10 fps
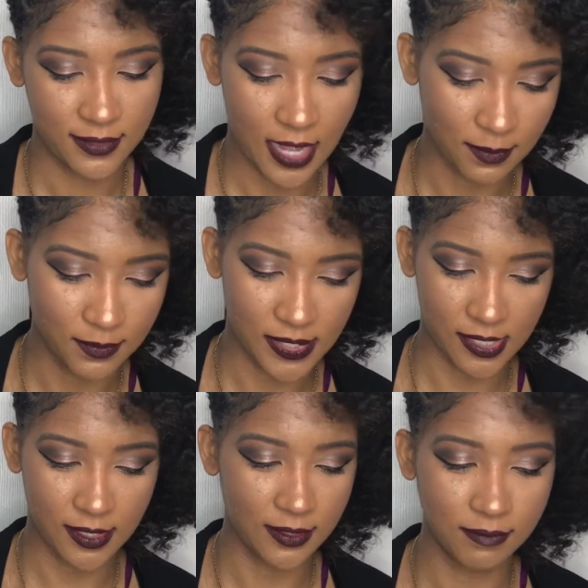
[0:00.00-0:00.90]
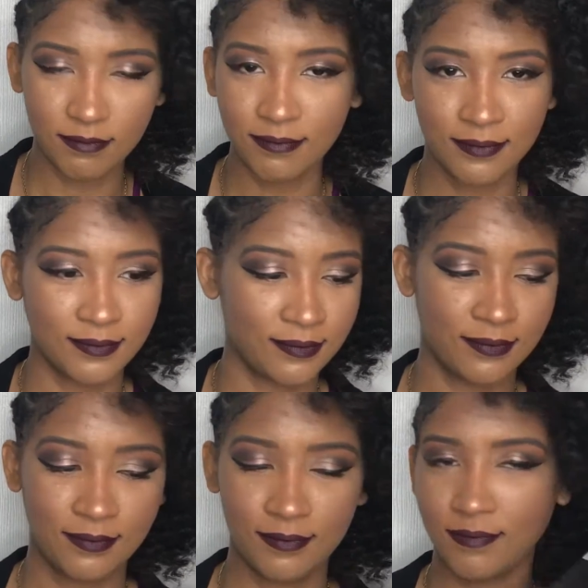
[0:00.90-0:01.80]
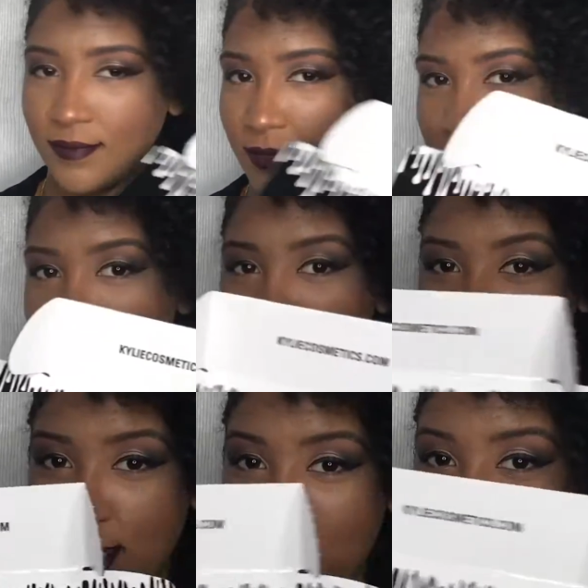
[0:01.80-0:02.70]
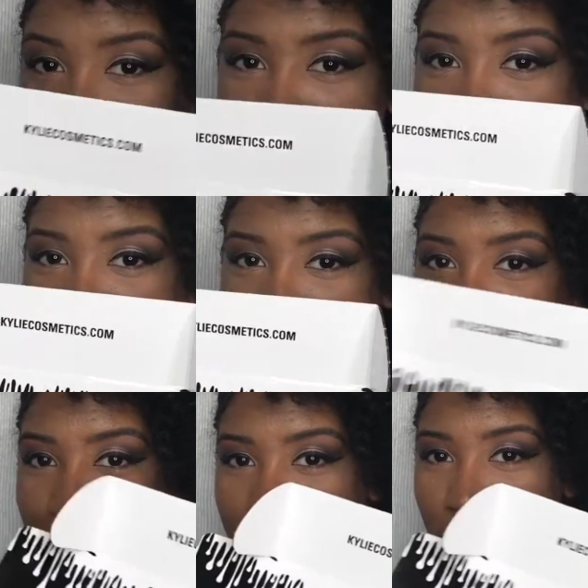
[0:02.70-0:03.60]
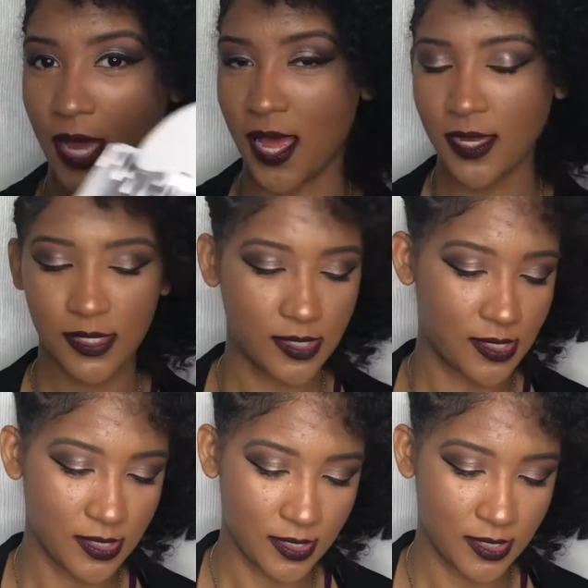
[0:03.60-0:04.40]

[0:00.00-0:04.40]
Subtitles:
Comes in standard regular Kylie box.